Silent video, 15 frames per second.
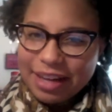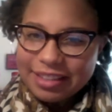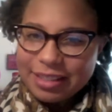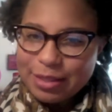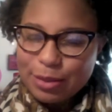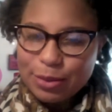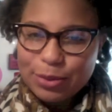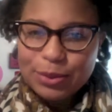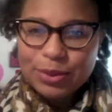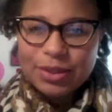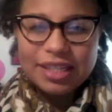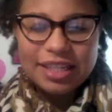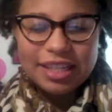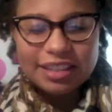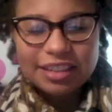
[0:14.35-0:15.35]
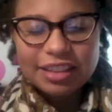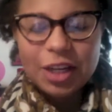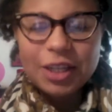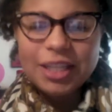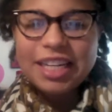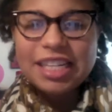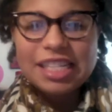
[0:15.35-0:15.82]
to school and I
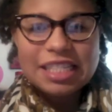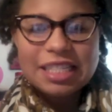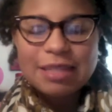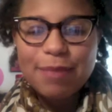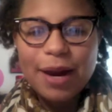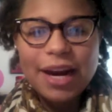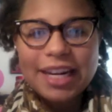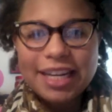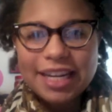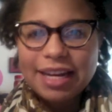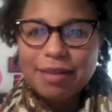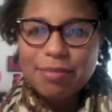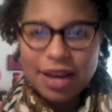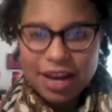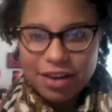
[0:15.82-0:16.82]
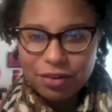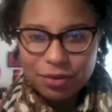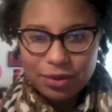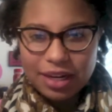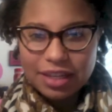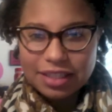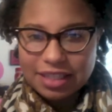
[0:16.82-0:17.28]
started getting inspired again by
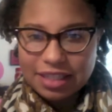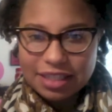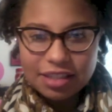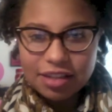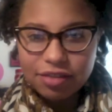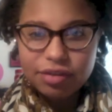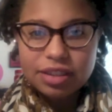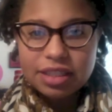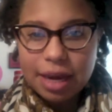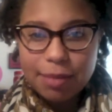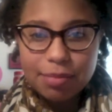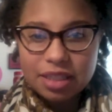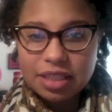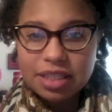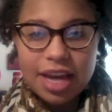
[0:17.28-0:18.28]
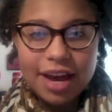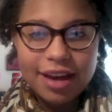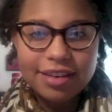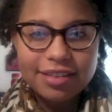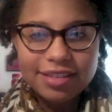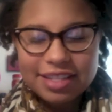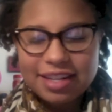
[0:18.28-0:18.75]
everyone else's different type of styles,